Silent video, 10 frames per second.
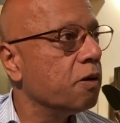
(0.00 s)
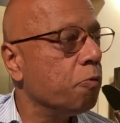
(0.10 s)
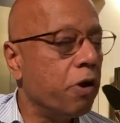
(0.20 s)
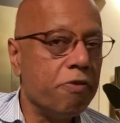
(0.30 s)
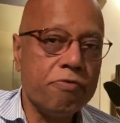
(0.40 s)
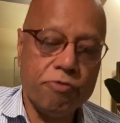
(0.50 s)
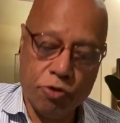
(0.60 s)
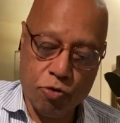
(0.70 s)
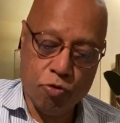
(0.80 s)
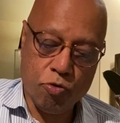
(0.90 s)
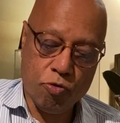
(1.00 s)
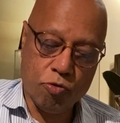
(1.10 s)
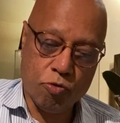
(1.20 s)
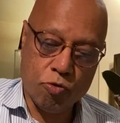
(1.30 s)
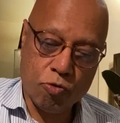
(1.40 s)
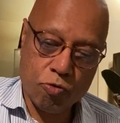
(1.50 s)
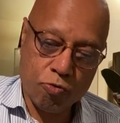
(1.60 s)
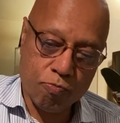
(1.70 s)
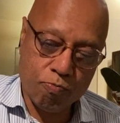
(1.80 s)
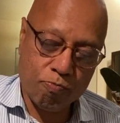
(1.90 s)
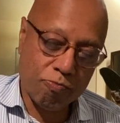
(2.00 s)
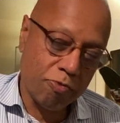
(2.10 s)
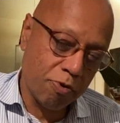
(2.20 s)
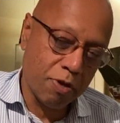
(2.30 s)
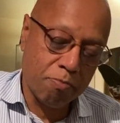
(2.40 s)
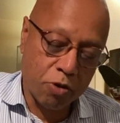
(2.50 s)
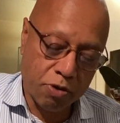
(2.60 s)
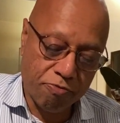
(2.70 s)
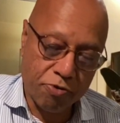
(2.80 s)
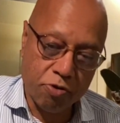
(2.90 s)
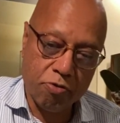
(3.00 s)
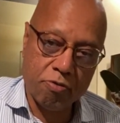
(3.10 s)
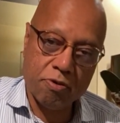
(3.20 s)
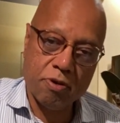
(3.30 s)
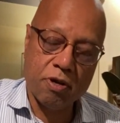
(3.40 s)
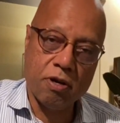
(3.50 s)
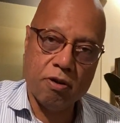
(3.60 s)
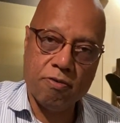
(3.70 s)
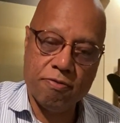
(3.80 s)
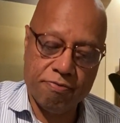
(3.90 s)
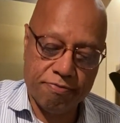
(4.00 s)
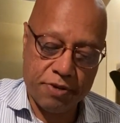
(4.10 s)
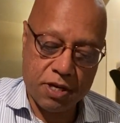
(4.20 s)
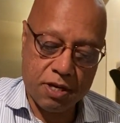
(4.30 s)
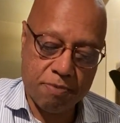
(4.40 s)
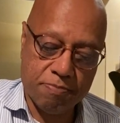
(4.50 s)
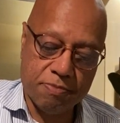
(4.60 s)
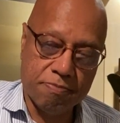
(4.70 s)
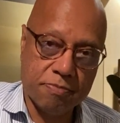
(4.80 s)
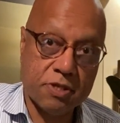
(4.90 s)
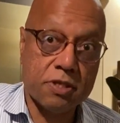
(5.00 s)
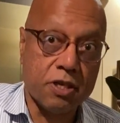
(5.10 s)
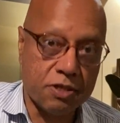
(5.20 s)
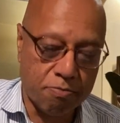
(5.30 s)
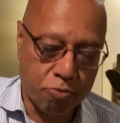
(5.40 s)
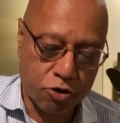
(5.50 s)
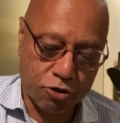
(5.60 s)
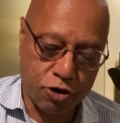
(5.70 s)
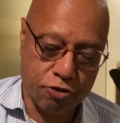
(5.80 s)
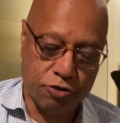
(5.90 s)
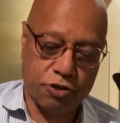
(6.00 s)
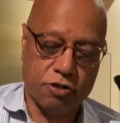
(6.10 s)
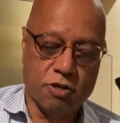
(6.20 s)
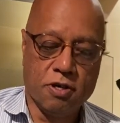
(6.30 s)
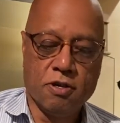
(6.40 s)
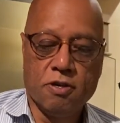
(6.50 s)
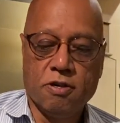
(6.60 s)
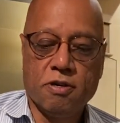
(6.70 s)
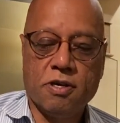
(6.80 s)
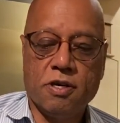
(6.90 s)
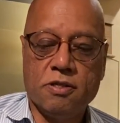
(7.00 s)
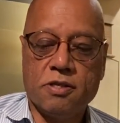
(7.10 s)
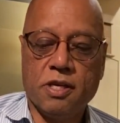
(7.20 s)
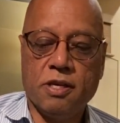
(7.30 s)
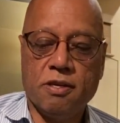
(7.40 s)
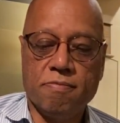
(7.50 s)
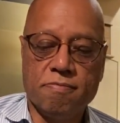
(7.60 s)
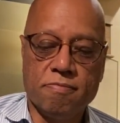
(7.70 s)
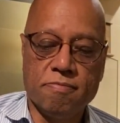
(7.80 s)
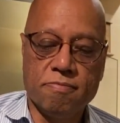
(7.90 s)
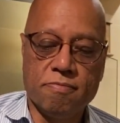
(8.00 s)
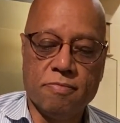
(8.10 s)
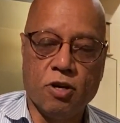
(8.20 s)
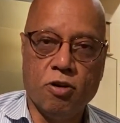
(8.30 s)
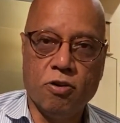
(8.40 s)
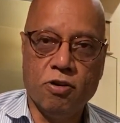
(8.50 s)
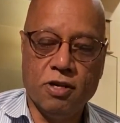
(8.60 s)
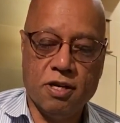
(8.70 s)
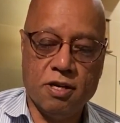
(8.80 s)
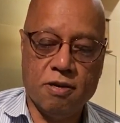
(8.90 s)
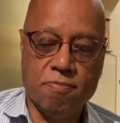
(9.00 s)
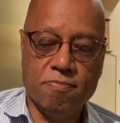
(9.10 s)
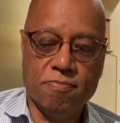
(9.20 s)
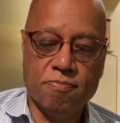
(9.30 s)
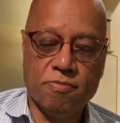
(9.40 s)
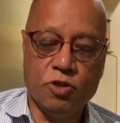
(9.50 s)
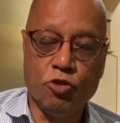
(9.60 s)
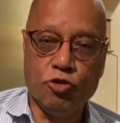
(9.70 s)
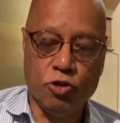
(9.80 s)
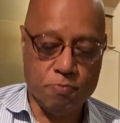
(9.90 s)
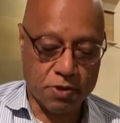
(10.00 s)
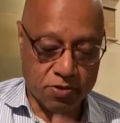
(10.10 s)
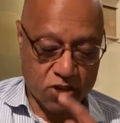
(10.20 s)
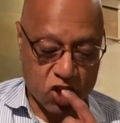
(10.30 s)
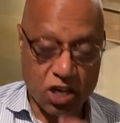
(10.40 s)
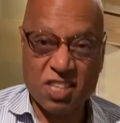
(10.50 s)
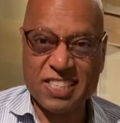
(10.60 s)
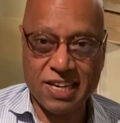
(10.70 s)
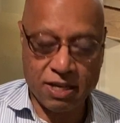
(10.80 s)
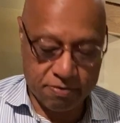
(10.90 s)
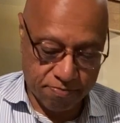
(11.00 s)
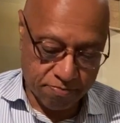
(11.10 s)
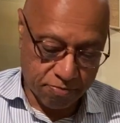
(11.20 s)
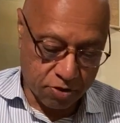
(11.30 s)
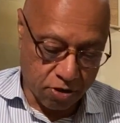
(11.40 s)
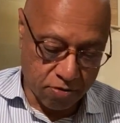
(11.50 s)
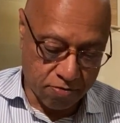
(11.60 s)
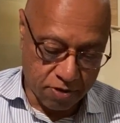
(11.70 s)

a few, more than few, of certain box codes. Can't say it on YouTube, otherwise I'll sell out. So